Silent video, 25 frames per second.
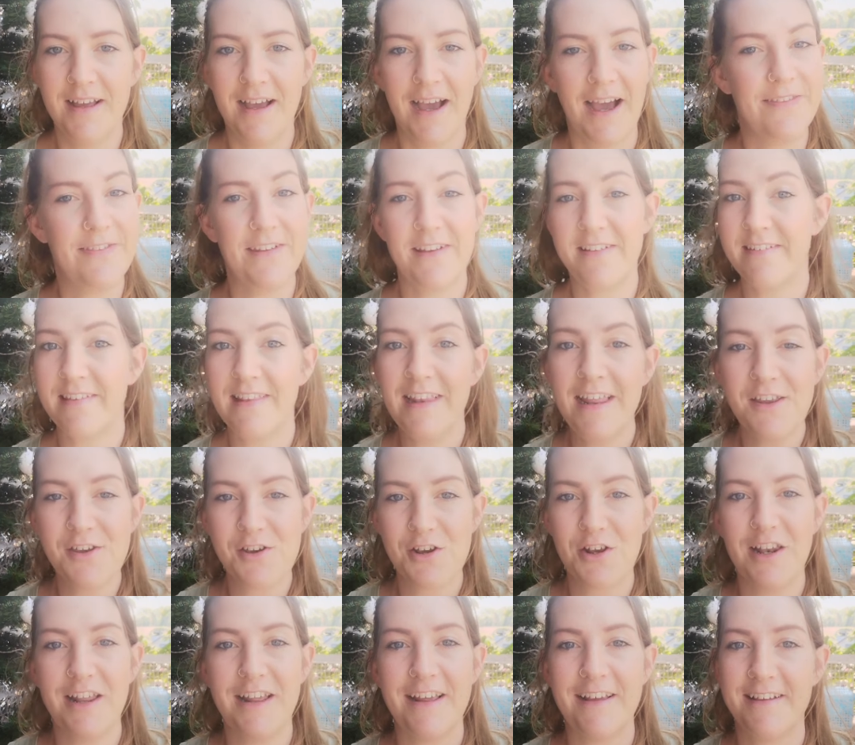And it's
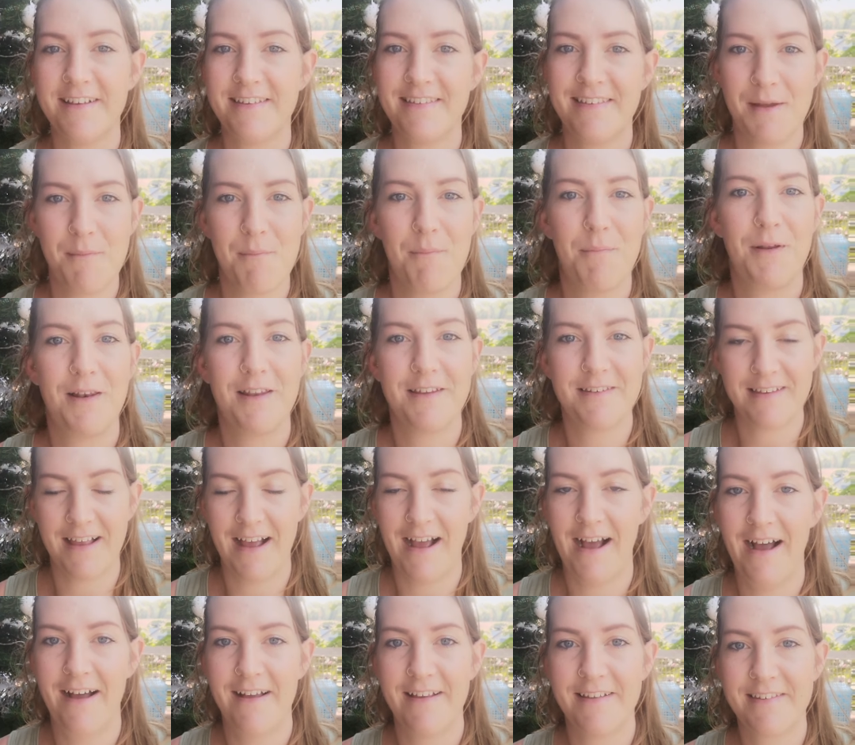literally as simple as
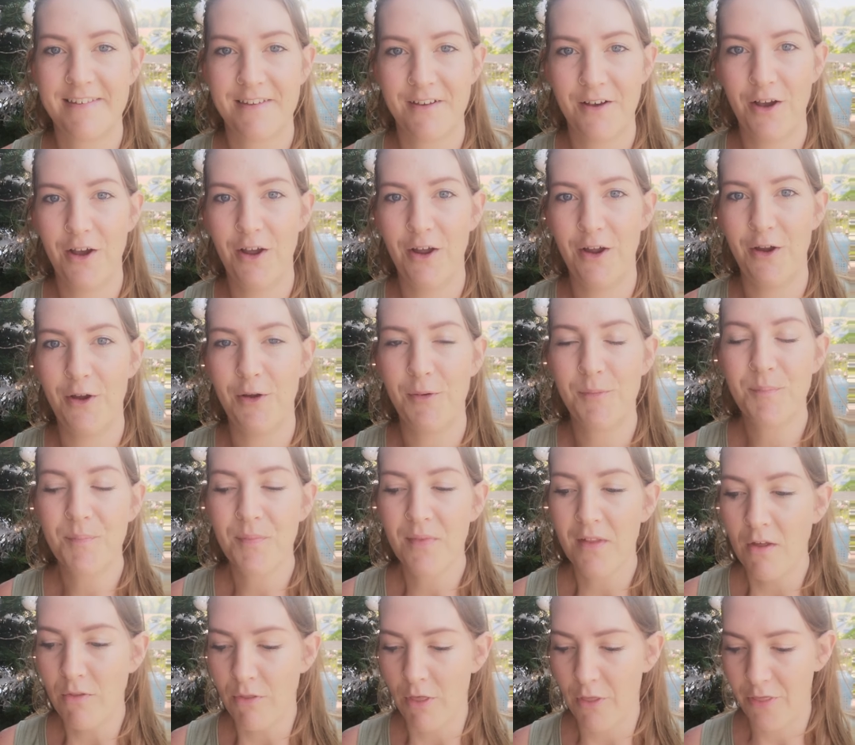that. So
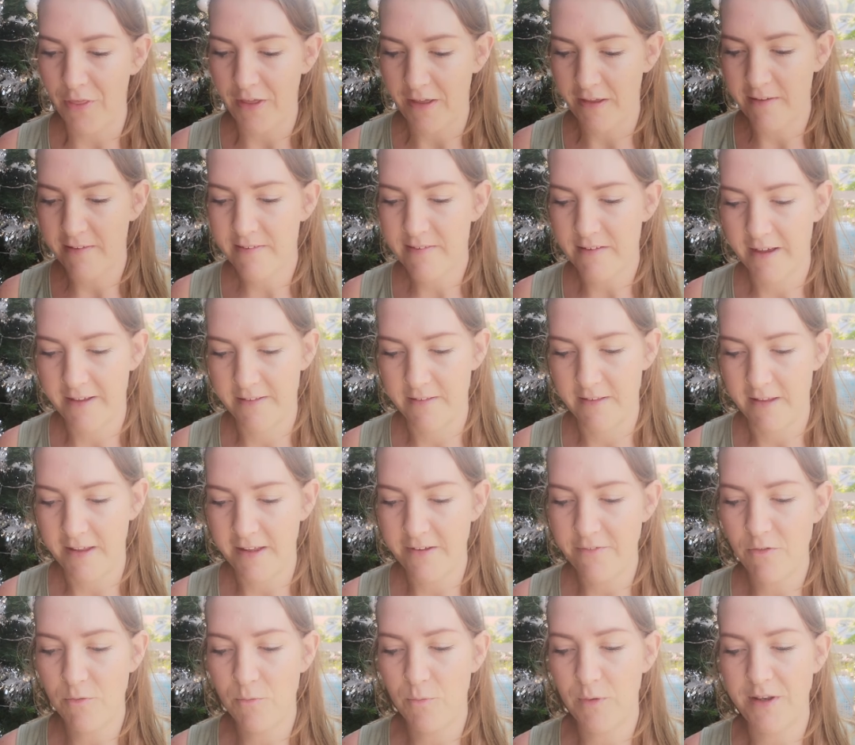the thing is, like,
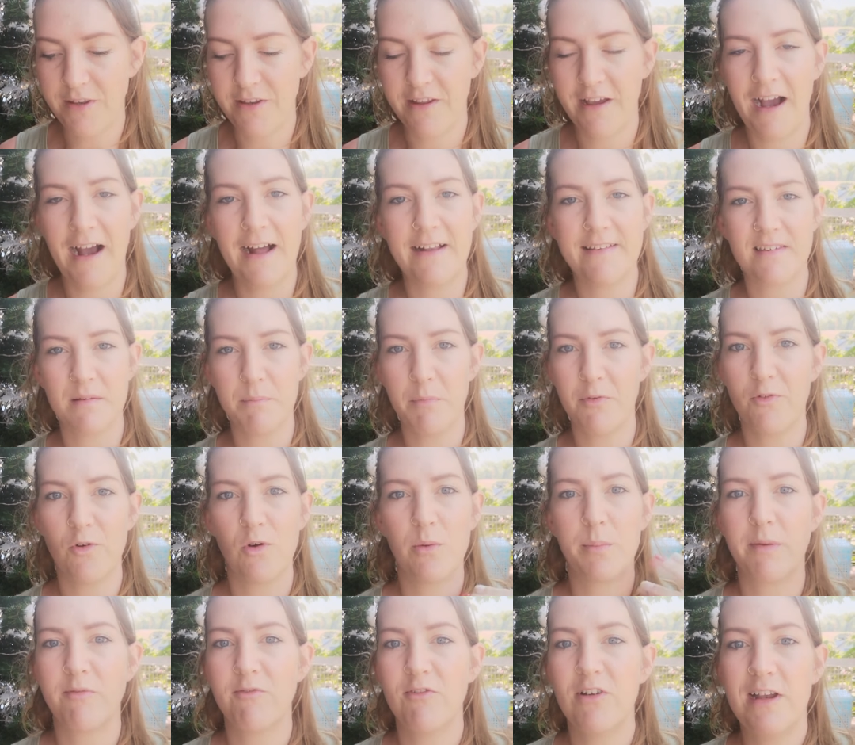even when your ads are
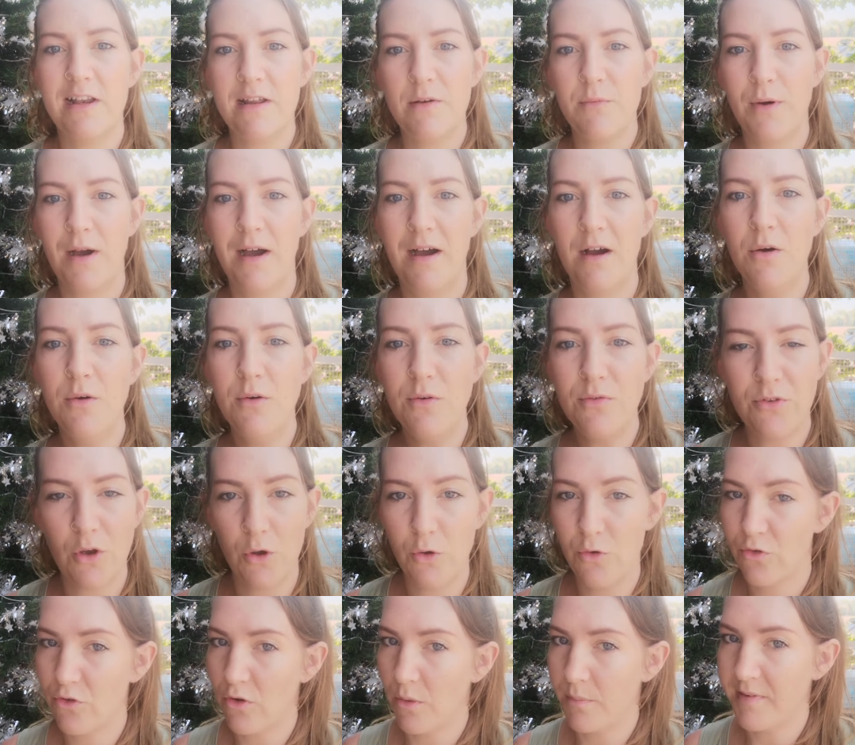performing really well,
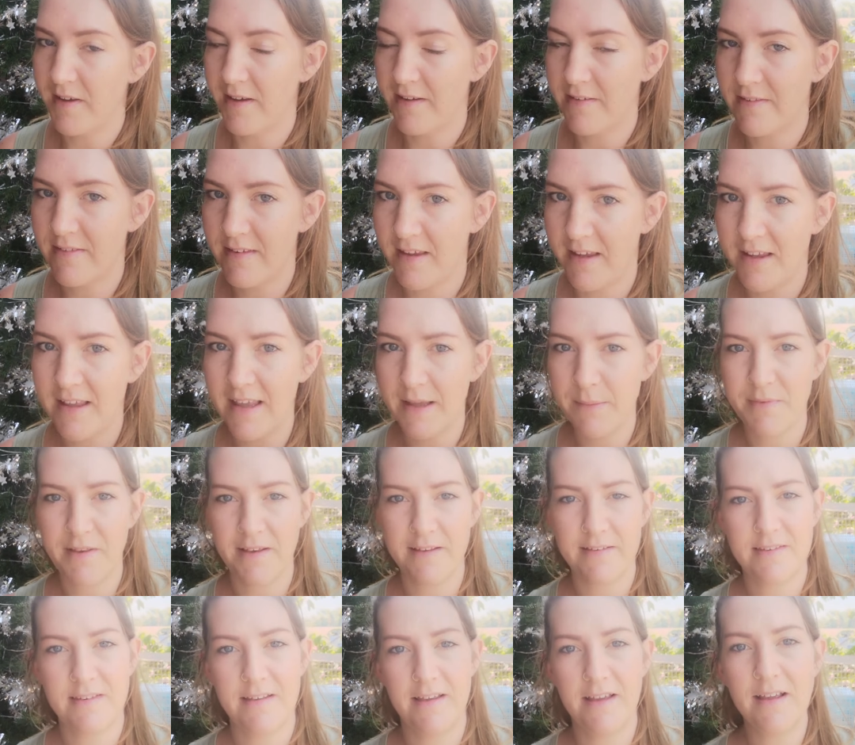don't stop testing, keep
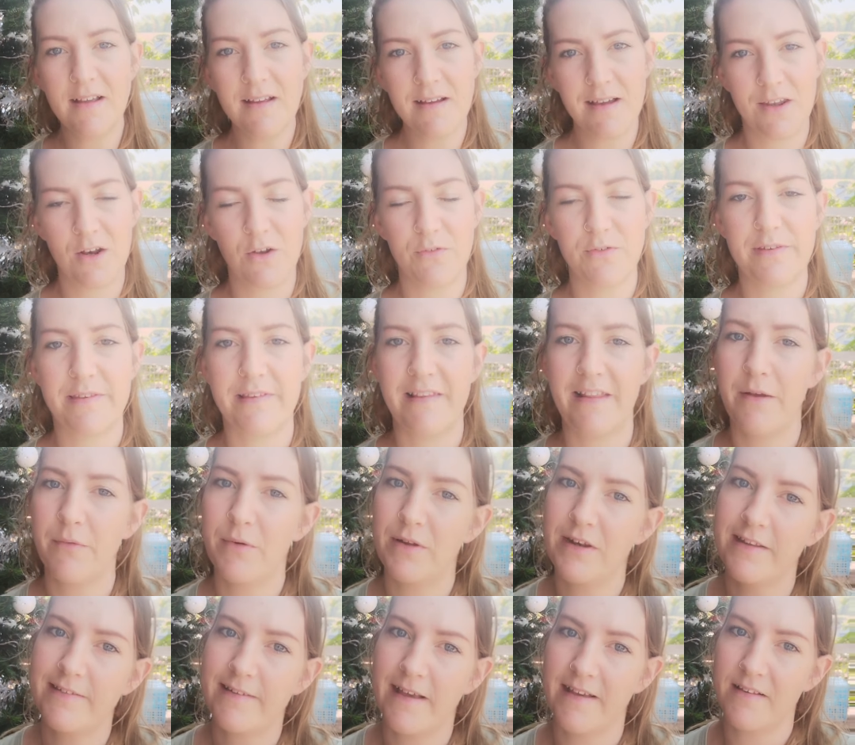testing. And obviously
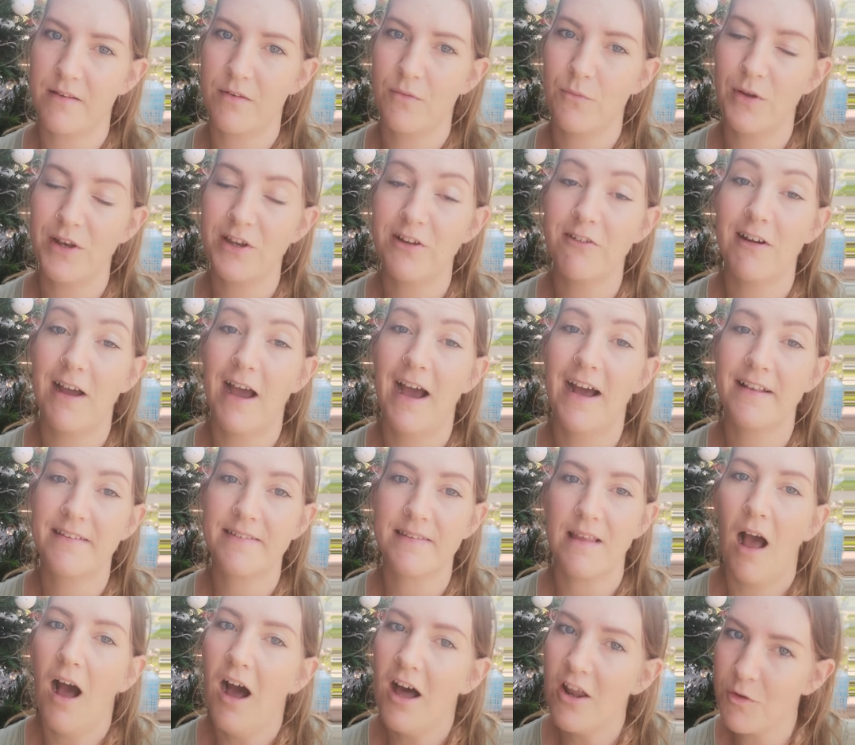when your
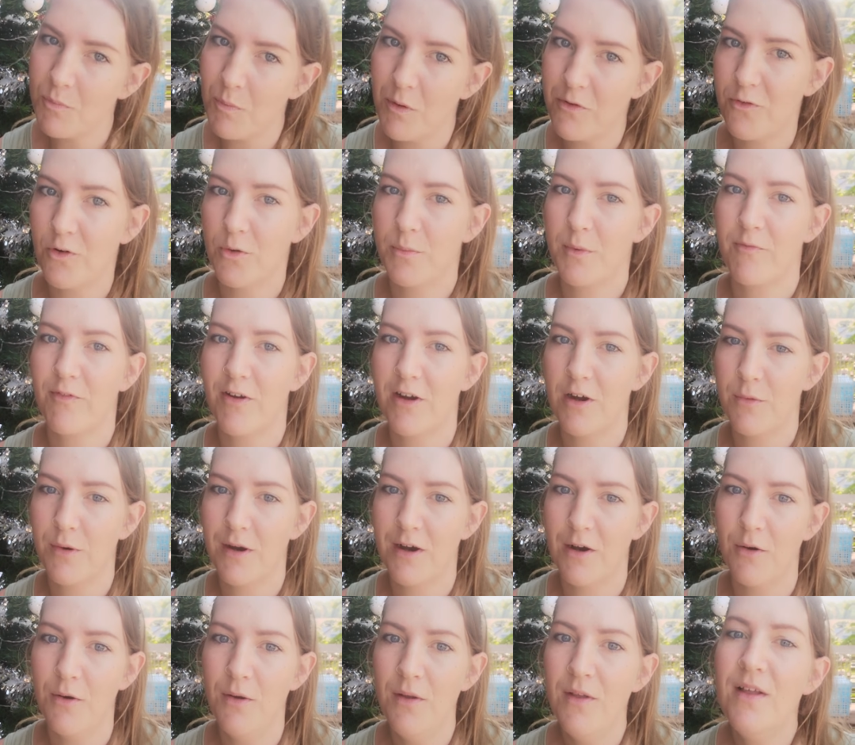ads aren't performing very
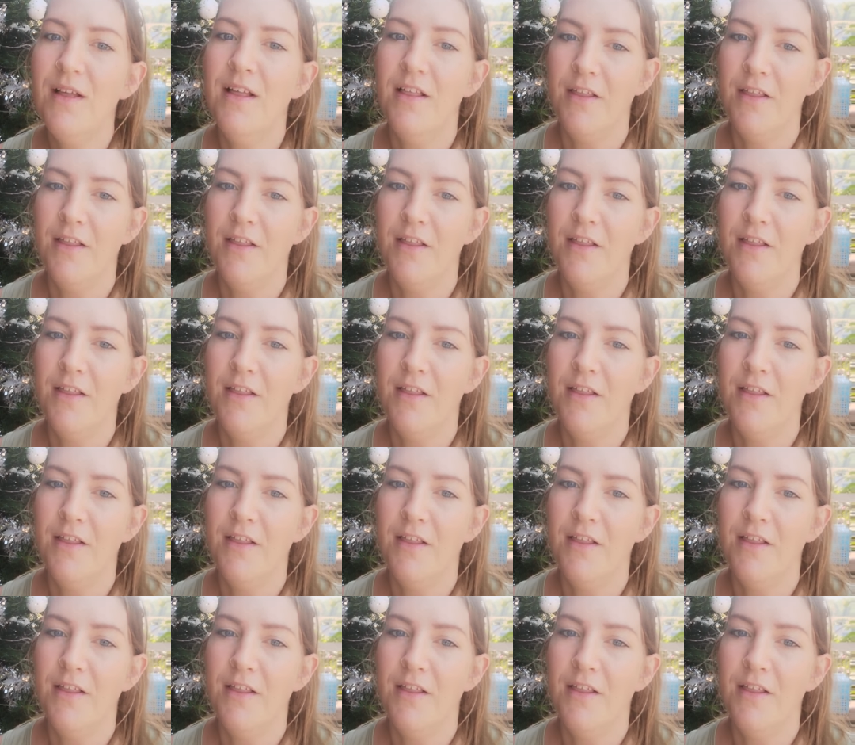well,